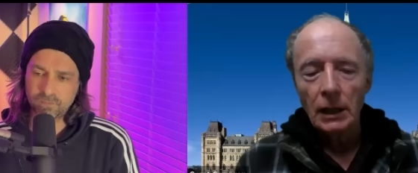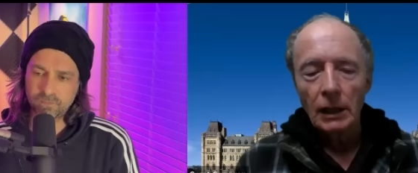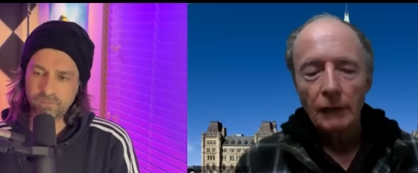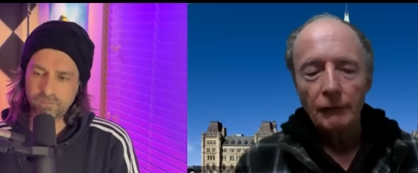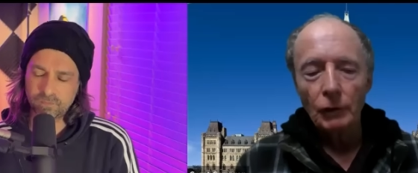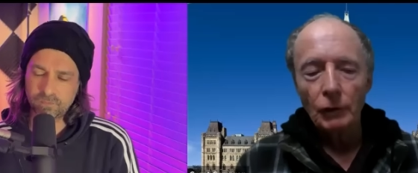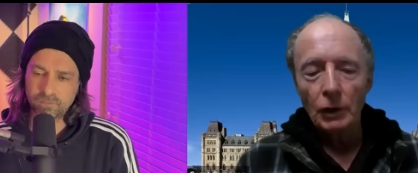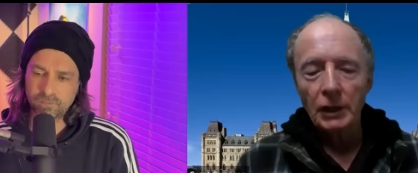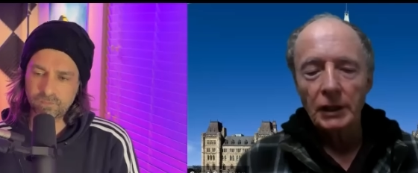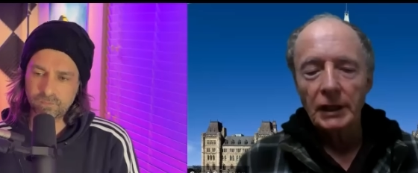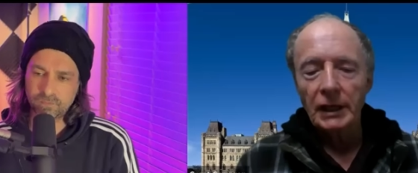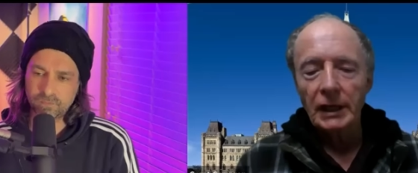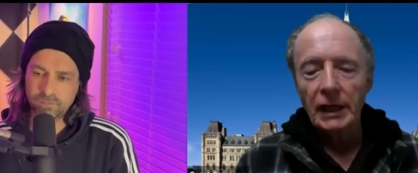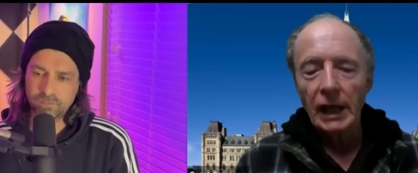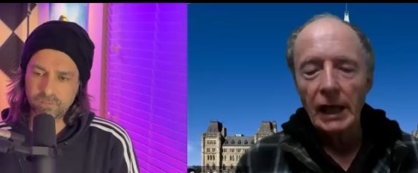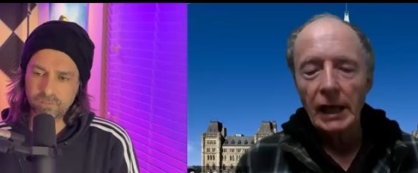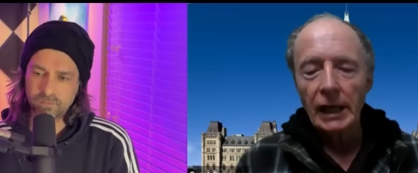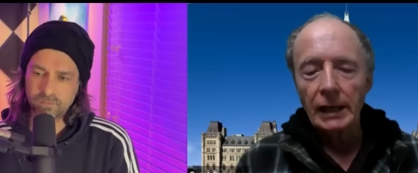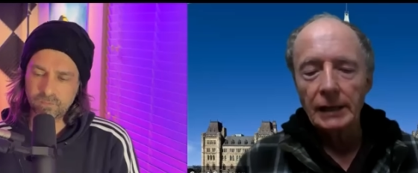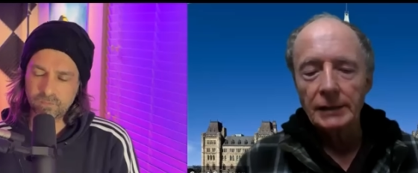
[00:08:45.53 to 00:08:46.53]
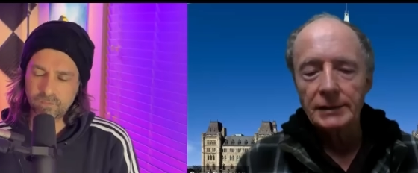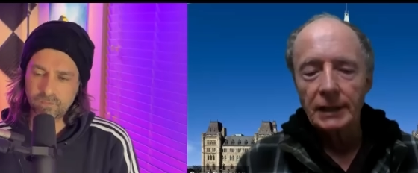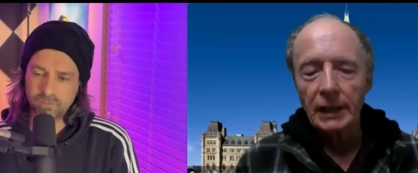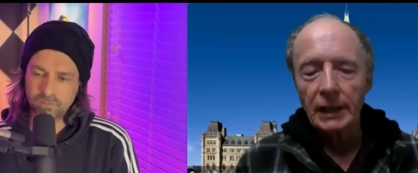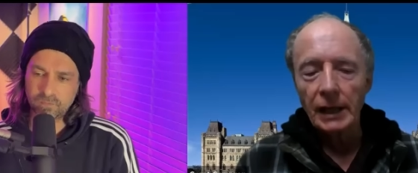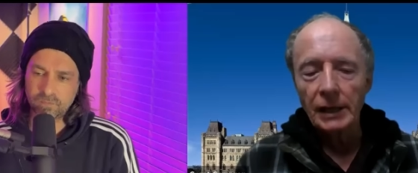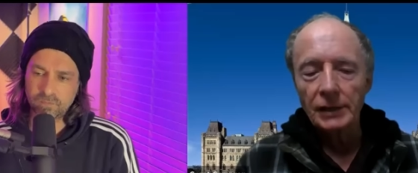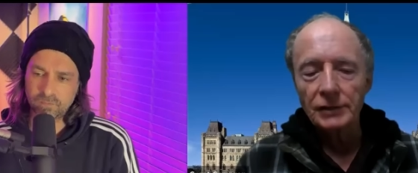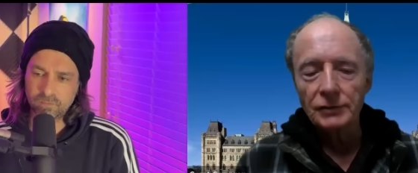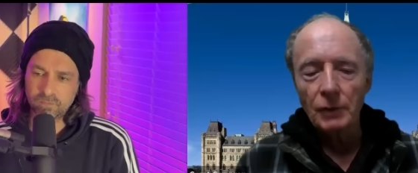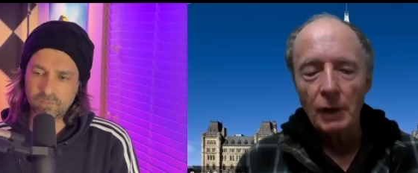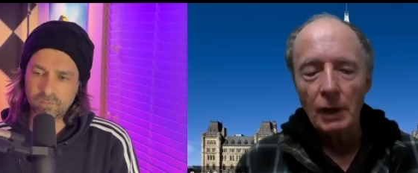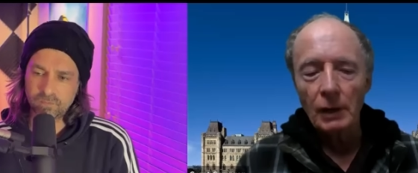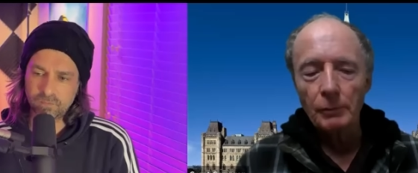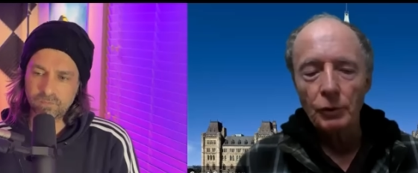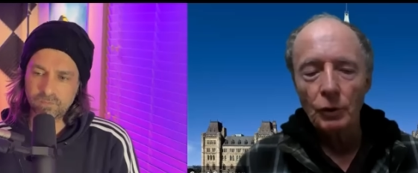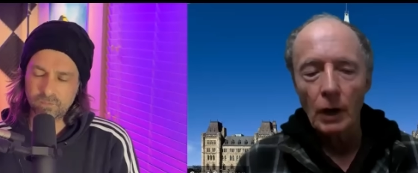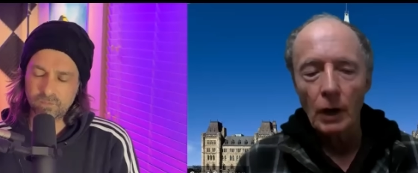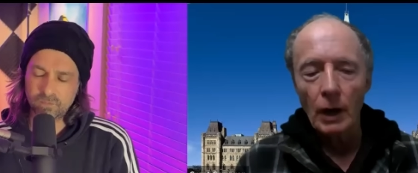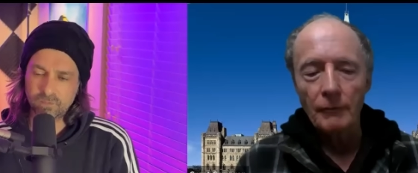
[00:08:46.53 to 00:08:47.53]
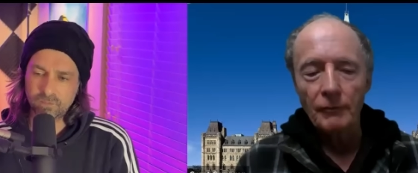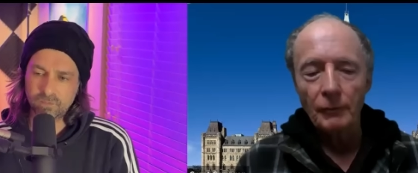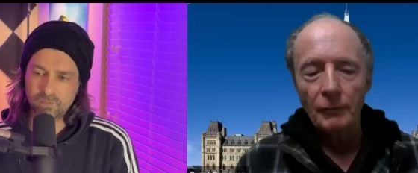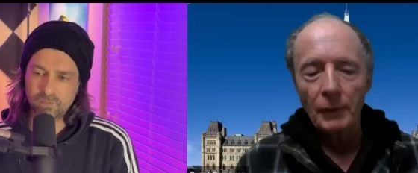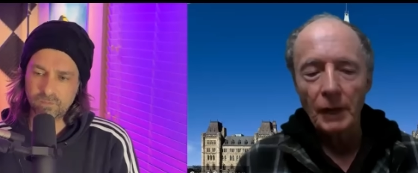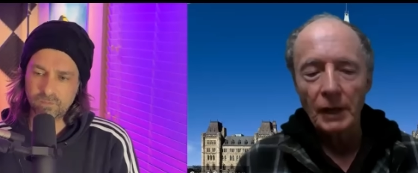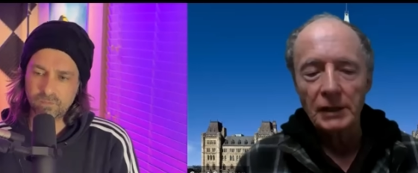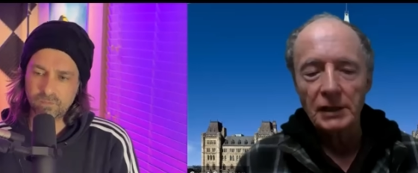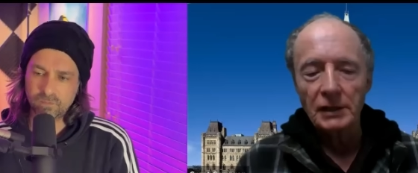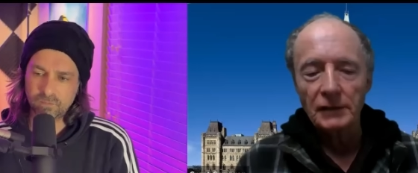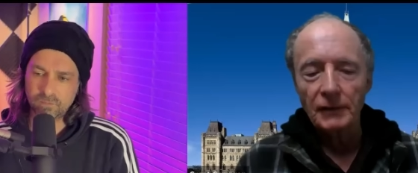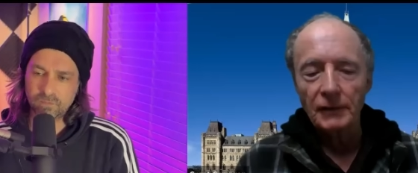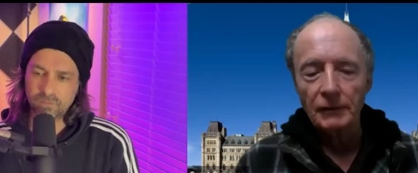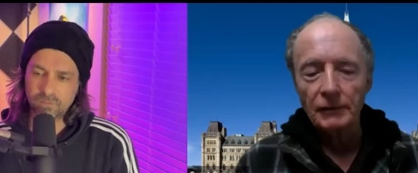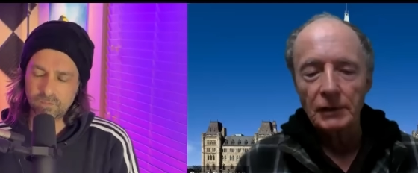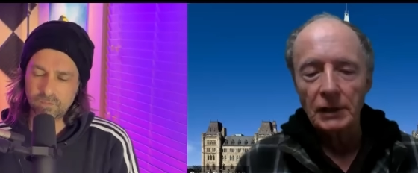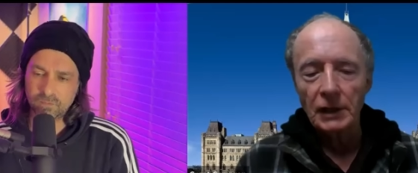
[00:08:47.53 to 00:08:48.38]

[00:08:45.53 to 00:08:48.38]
Speaker 1: if you look at the Canadians, the Canadians were on a program from 1950,